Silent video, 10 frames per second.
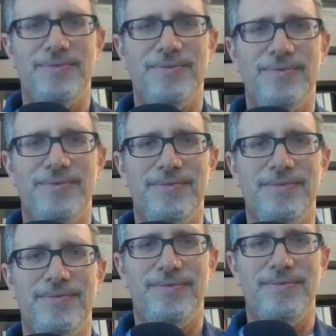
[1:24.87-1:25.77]

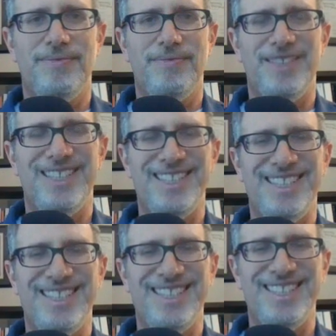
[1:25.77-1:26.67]

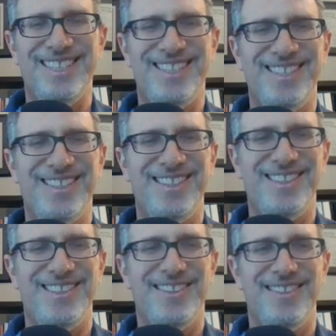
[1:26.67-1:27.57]

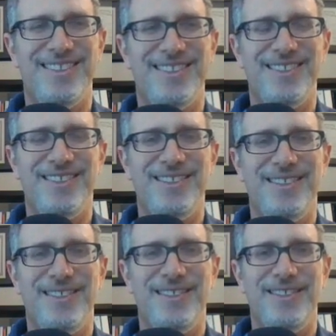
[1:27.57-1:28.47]

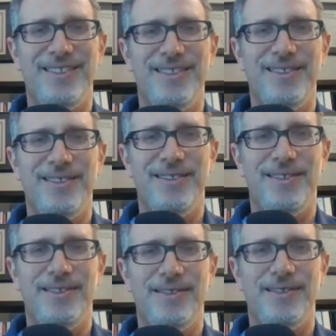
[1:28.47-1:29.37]

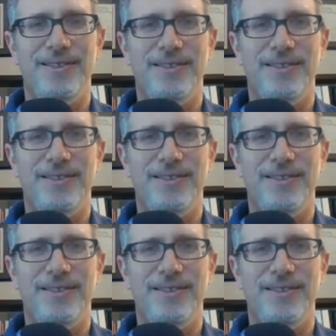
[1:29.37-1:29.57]
(silent)